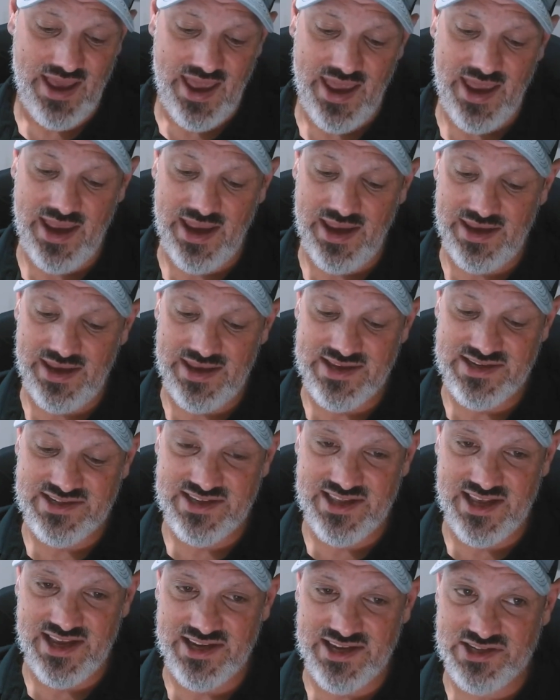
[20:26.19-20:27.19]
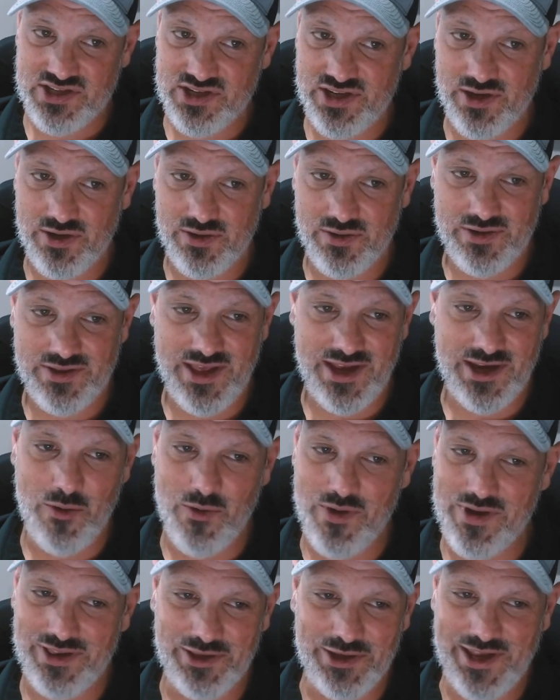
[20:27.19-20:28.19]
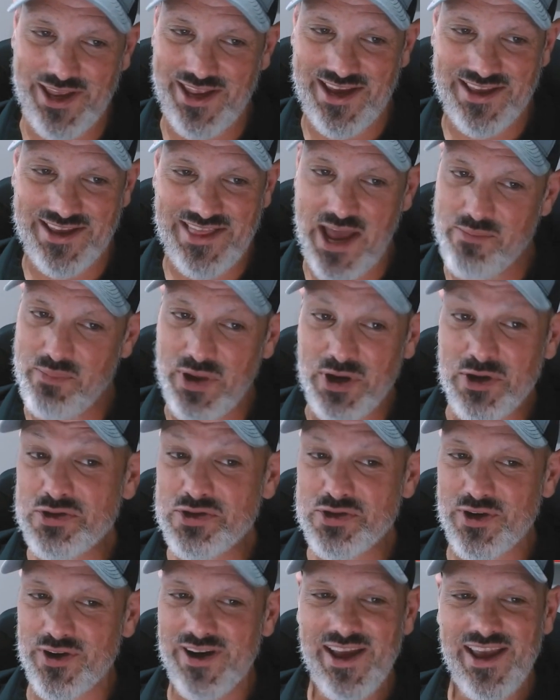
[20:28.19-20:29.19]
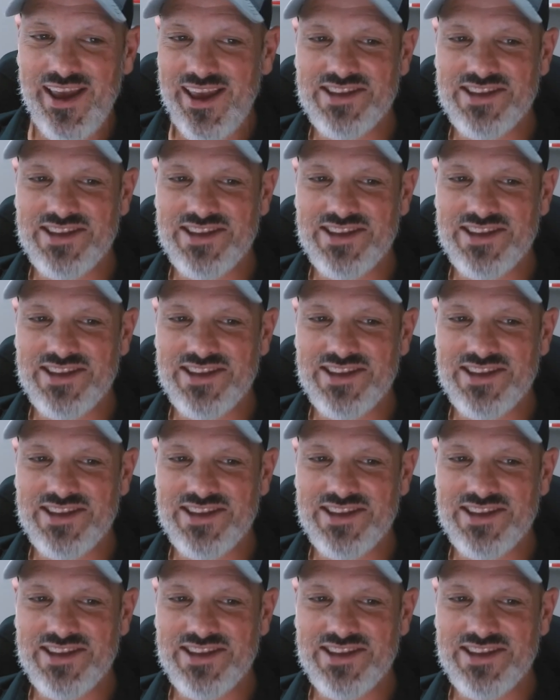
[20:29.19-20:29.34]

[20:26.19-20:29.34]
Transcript: hey, is this, then going looking at that poster,